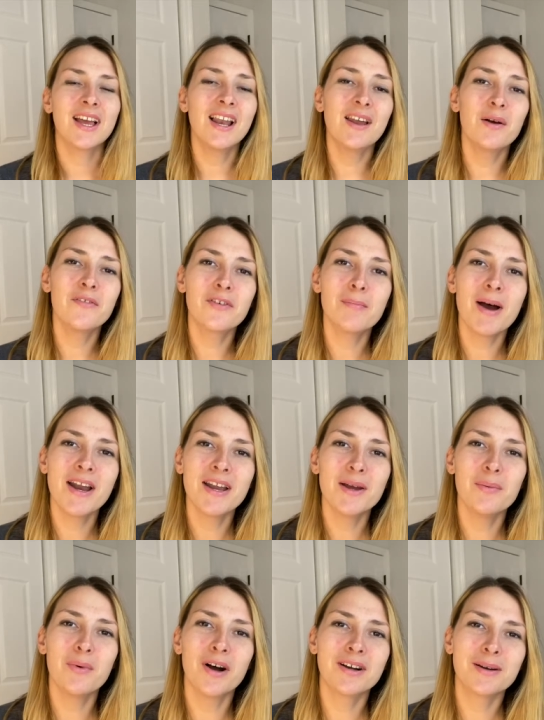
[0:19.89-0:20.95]
Hello everybody,
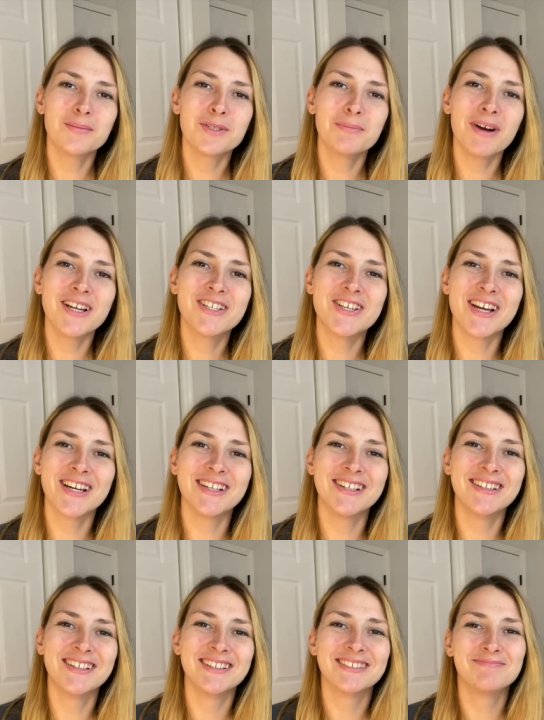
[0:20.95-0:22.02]
welcome to my
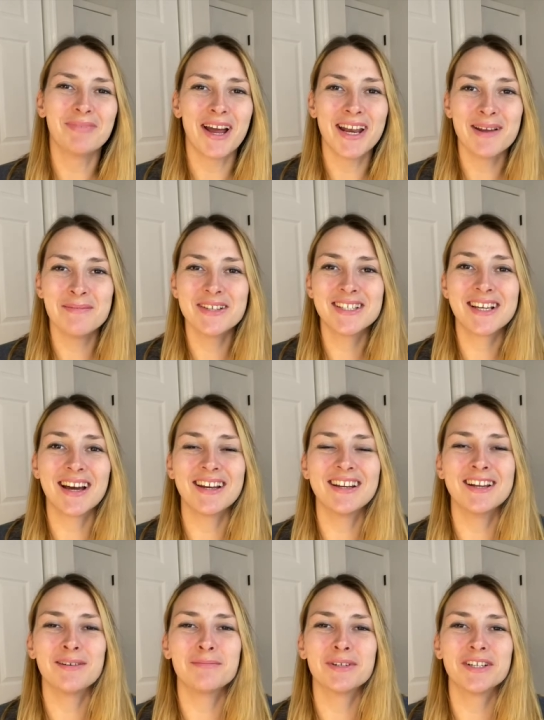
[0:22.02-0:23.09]
channel. My name is
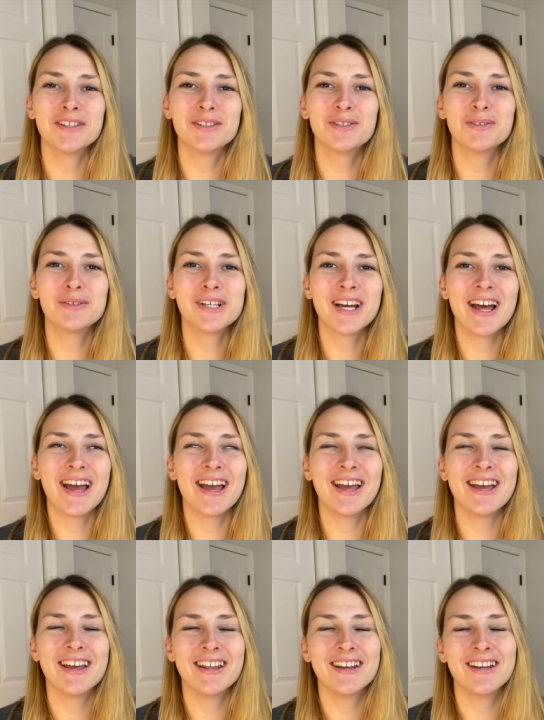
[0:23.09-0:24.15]
Karina Banaduc
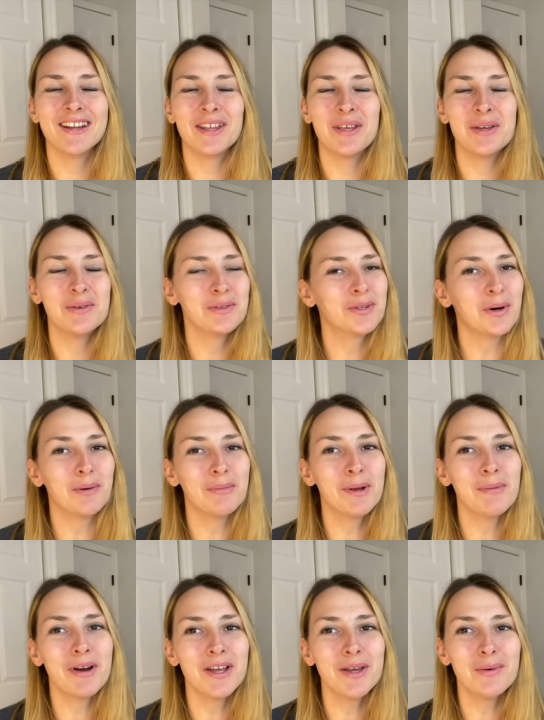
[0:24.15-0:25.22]
and you told me
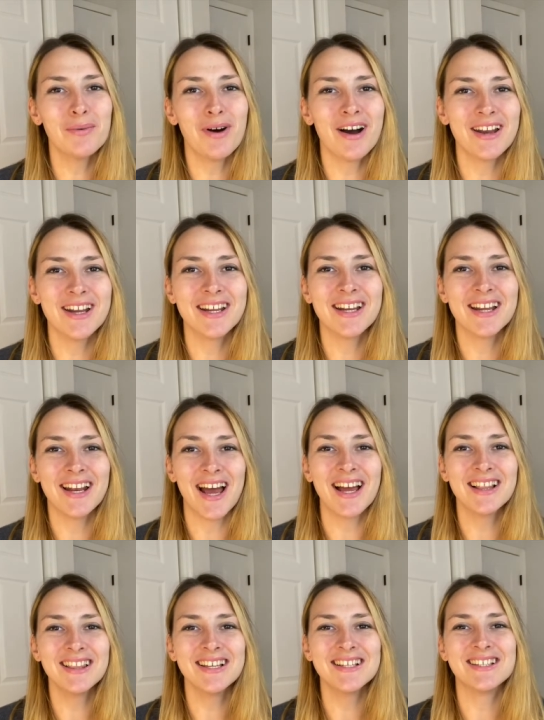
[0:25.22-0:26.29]
what you wanted and
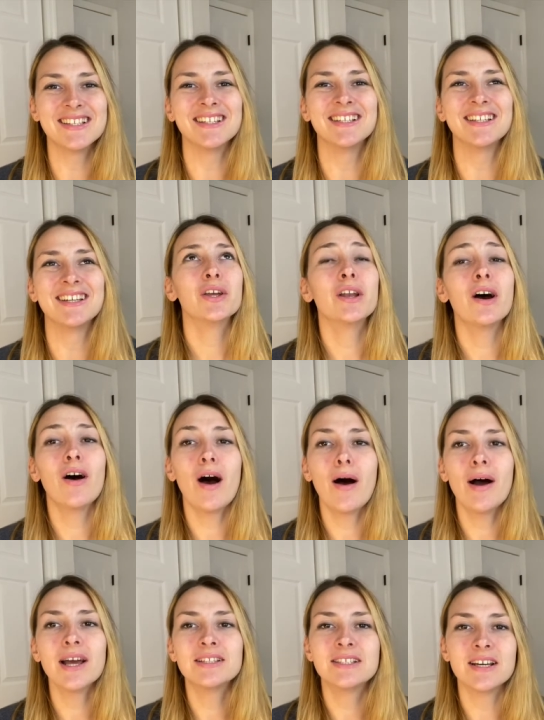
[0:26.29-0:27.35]
I listened. You know how
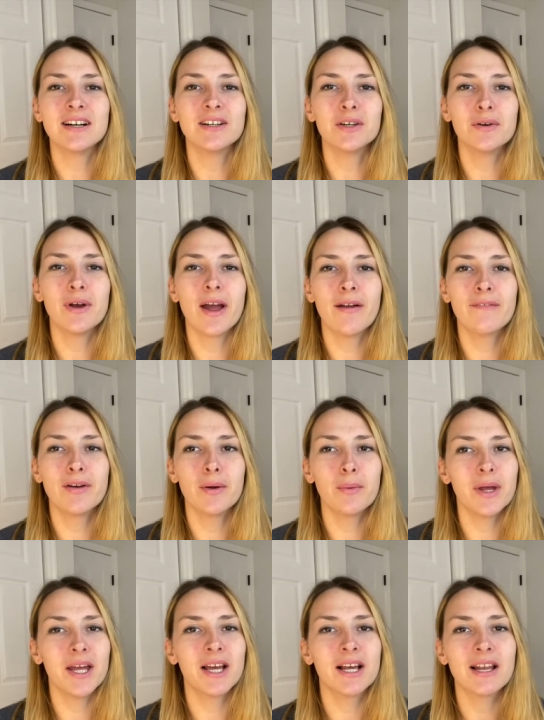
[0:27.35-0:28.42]
I tell you every
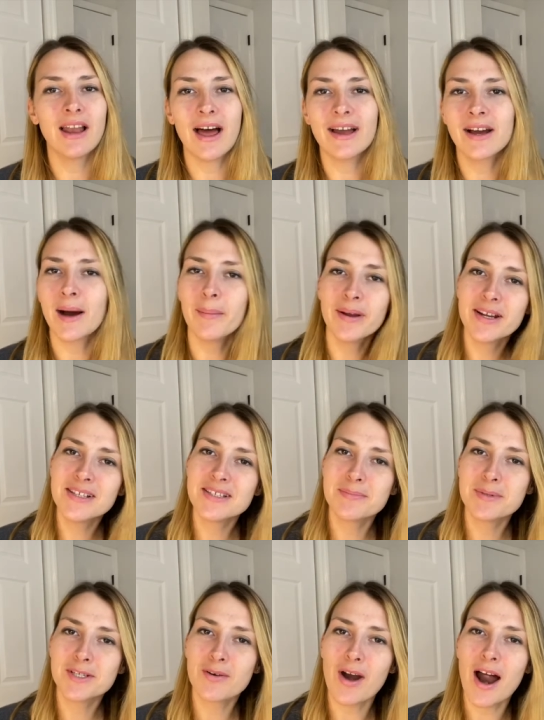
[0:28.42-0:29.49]
week to like, comment, and
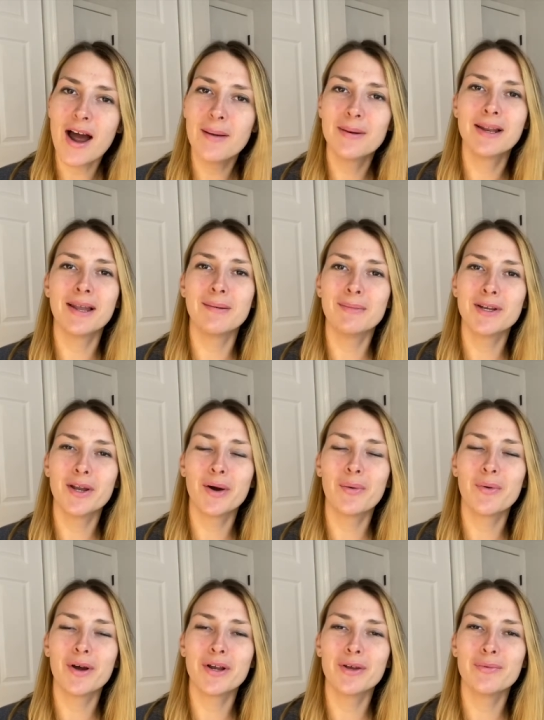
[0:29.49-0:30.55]
subscribe and let me know
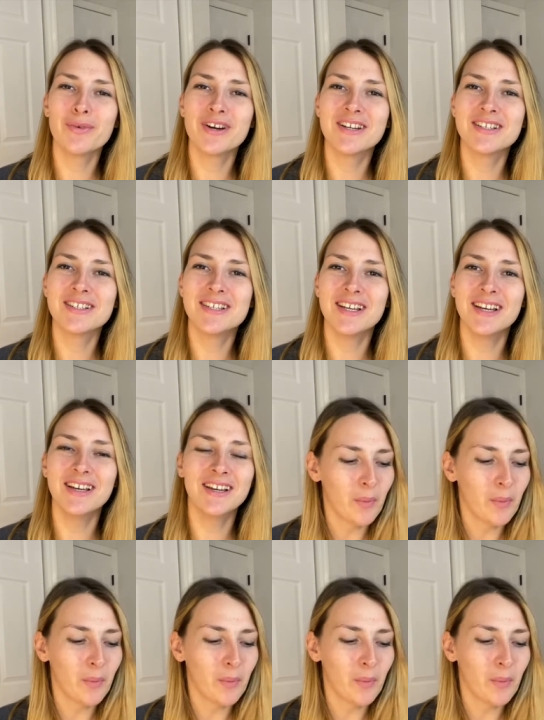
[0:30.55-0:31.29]
what you want to see?